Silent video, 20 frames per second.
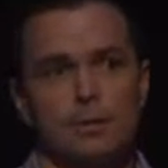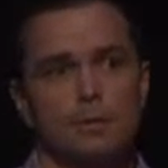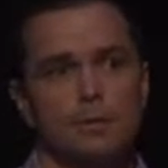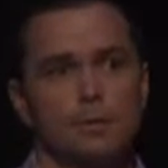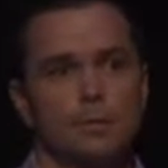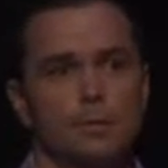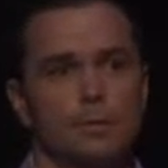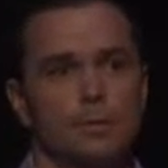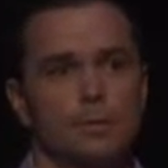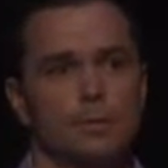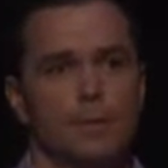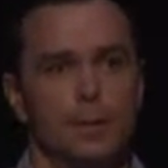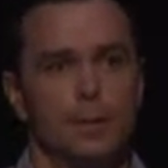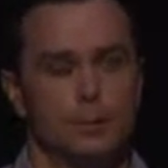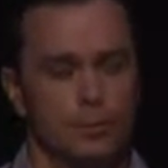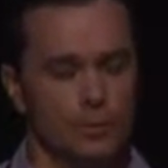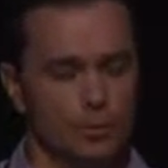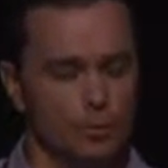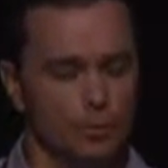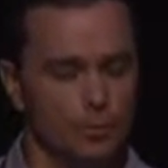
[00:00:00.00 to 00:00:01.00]
to
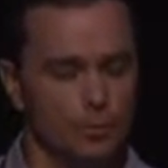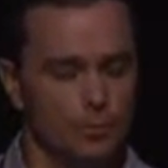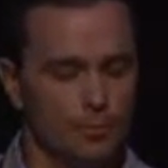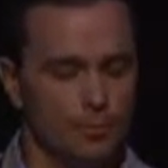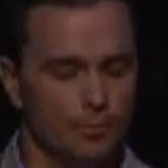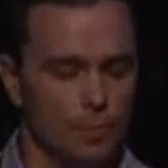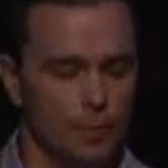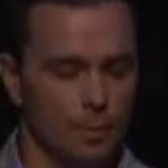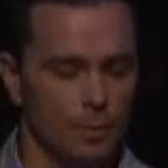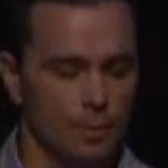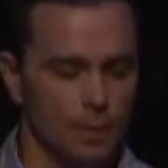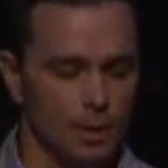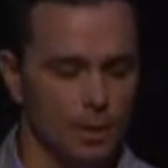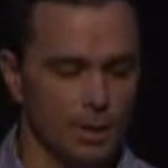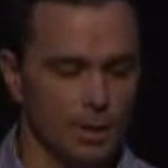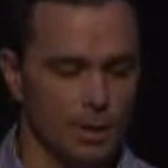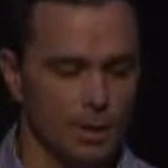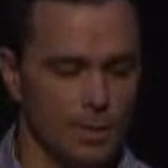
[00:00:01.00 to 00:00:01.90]
improve their ability